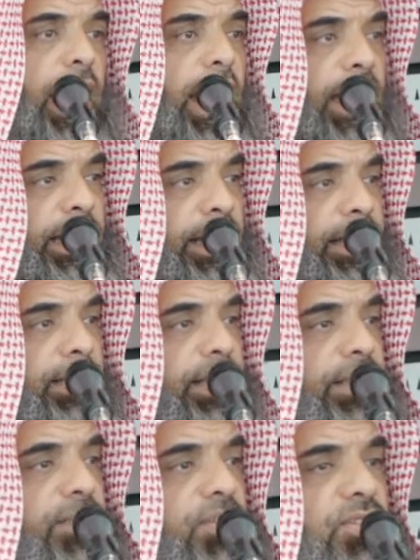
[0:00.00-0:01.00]
And in
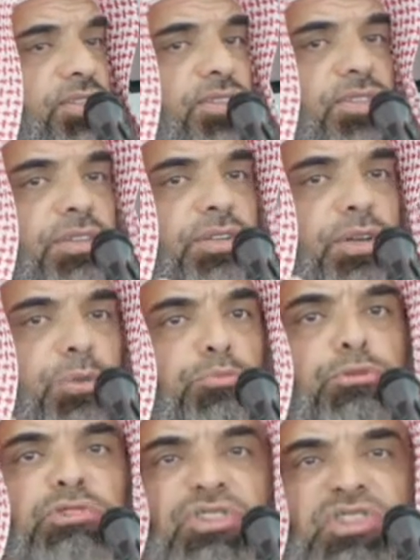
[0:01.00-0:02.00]
its
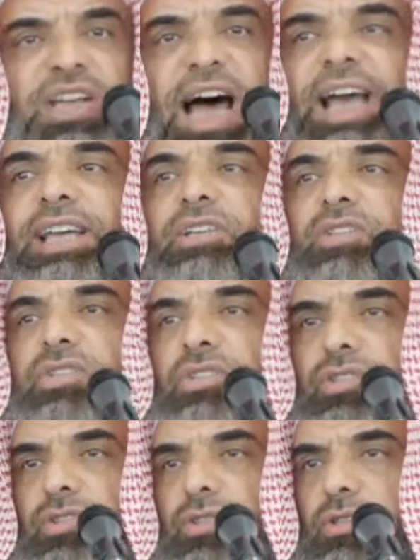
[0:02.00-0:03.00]

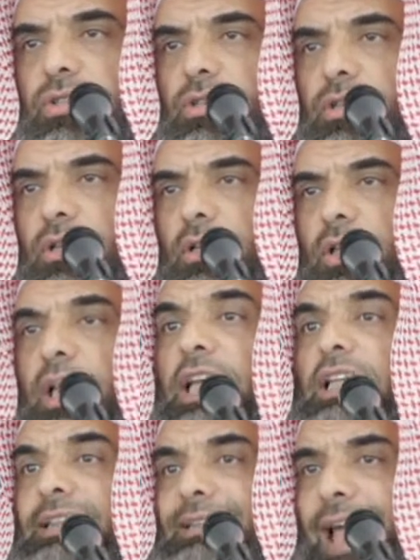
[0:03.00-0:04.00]
precise
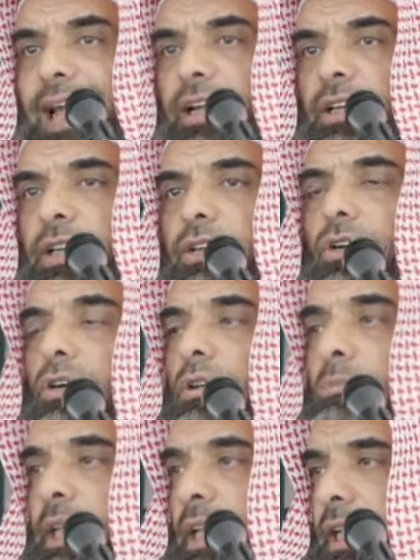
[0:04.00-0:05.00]

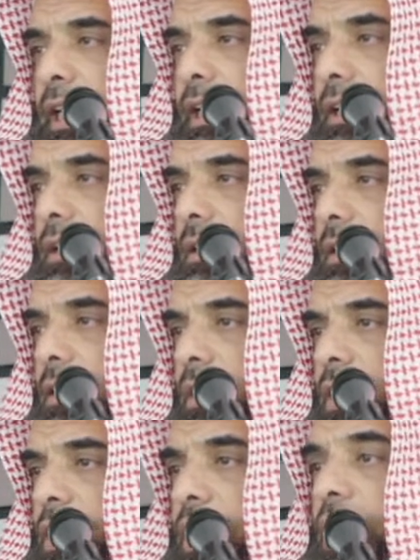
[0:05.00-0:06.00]
technical
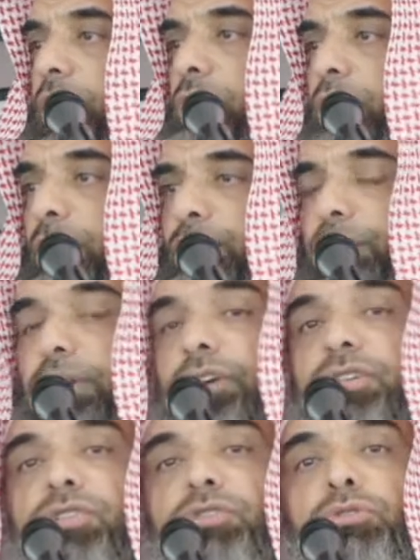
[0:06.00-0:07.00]
meaning, it
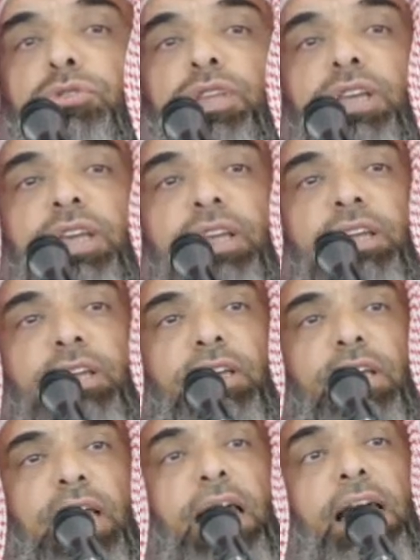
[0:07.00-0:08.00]
refers to
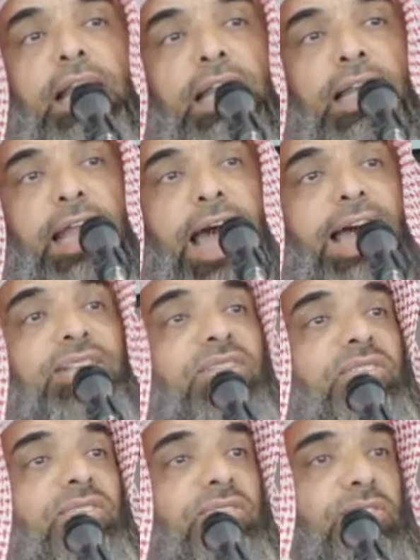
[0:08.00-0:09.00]
the
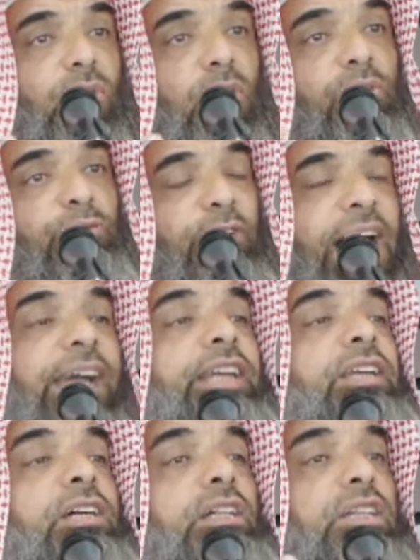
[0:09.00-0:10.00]
last or
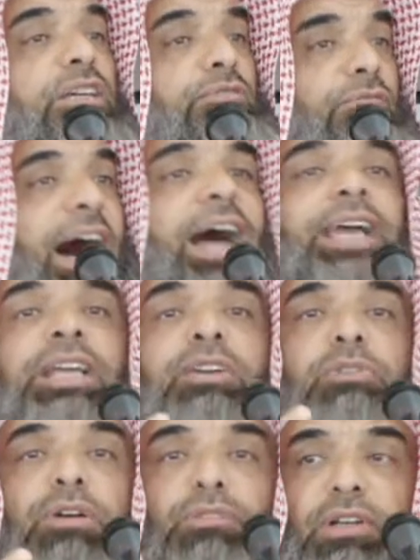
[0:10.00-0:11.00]
final divine
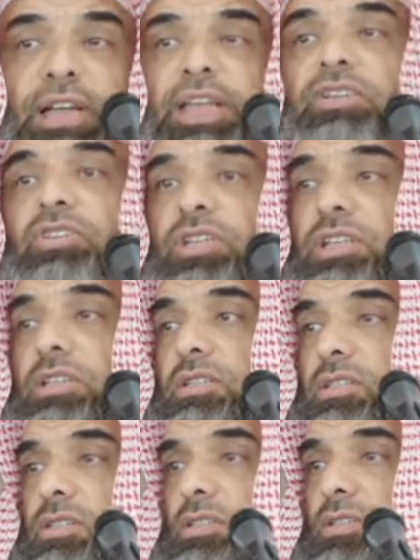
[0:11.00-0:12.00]

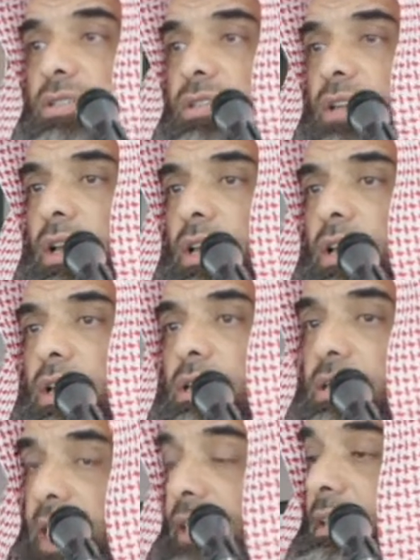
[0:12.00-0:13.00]
revelations
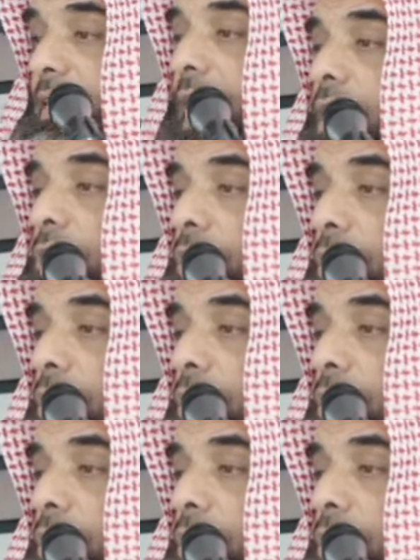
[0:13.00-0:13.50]
sent down